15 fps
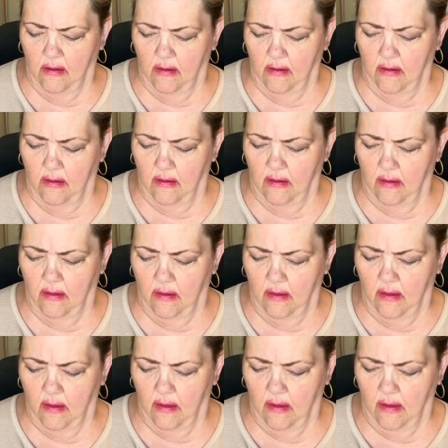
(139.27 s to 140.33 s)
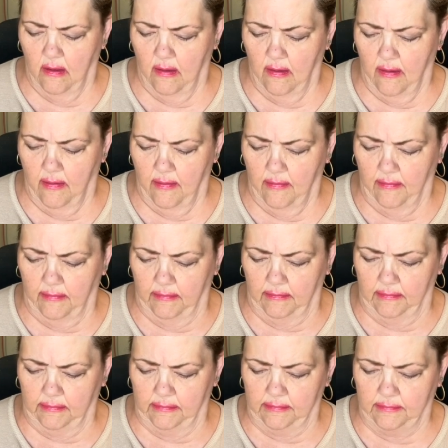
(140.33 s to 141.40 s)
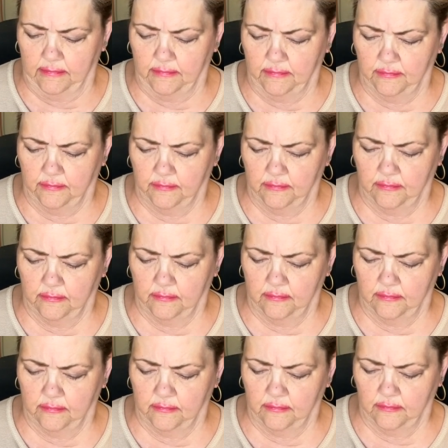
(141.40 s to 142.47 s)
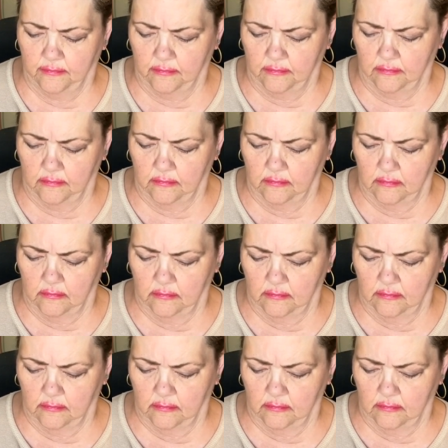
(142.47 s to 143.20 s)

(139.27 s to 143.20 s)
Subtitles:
[no speech]